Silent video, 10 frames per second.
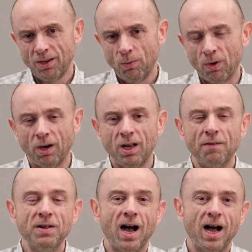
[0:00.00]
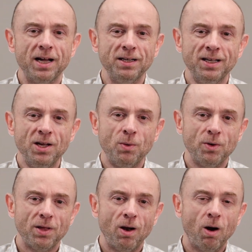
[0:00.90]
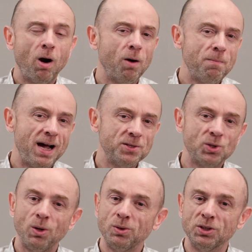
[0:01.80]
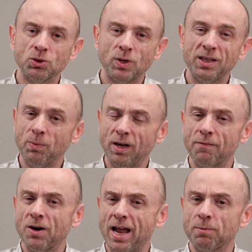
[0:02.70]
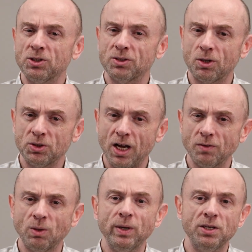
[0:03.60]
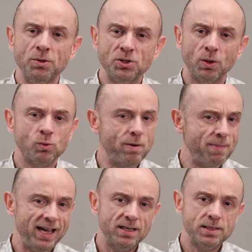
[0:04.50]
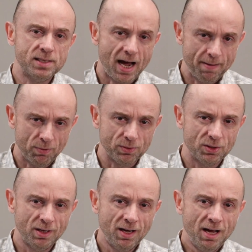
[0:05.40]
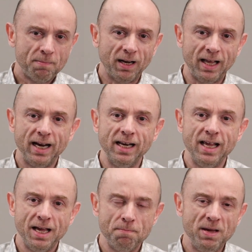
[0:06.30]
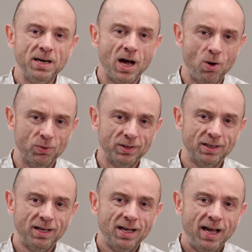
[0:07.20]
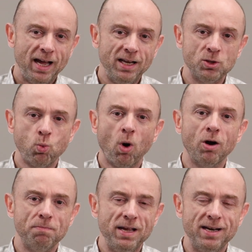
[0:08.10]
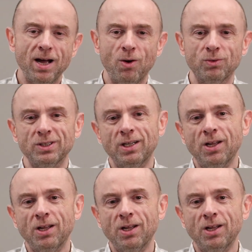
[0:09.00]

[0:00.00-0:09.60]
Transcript: We're to love God with all our heart, mind, souls, and strength, and we love our neighbors as ourselves, and we do so as we make disciples by letting Him be known and His word be known